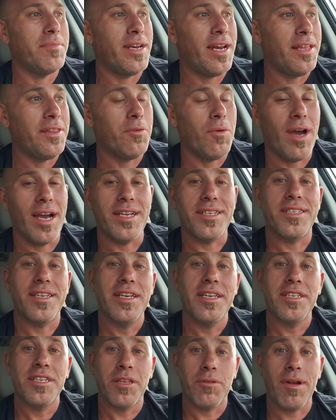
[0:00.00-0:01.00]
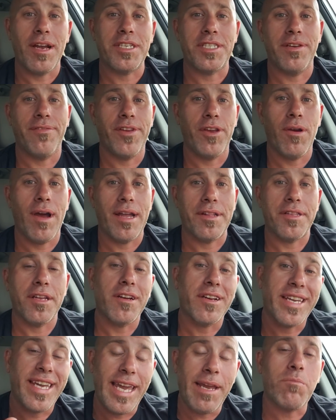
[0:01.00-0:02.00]
but otherwise, to the rest of you out
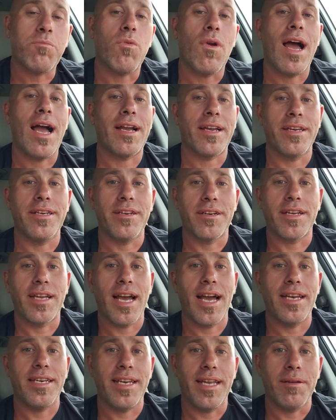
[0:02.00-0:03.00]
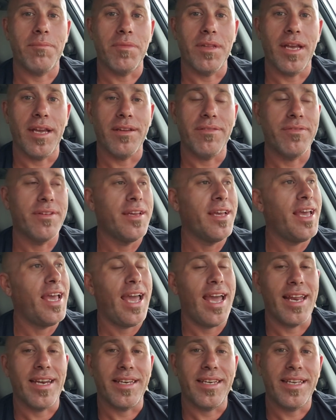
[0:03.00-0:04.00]
there, keep rocking your goddamn life
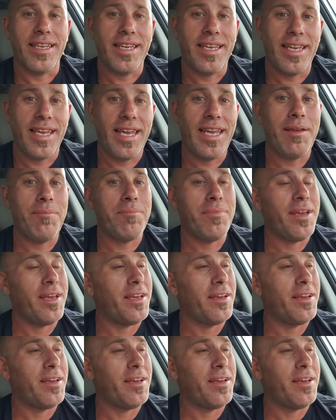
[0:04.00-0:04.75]
and keep